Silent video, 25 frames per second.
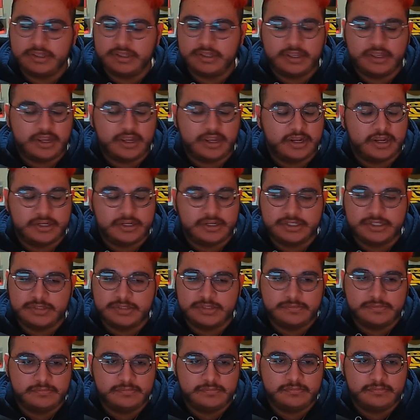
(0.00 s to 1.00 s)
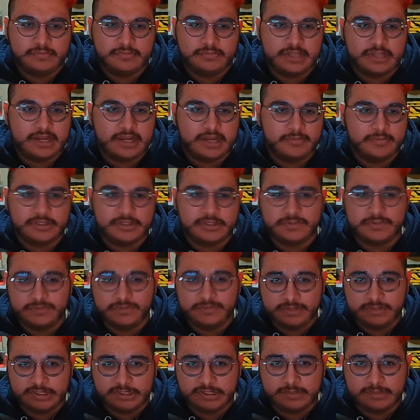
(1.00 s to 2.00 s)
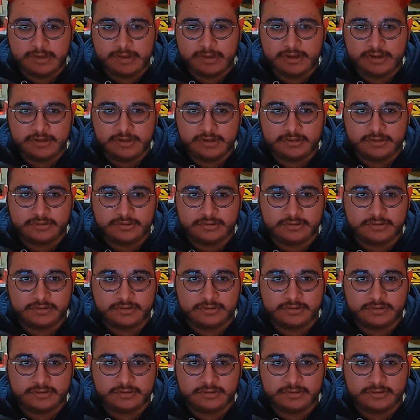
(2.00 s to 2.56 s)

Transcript: I just a lot of mixed feelings about it.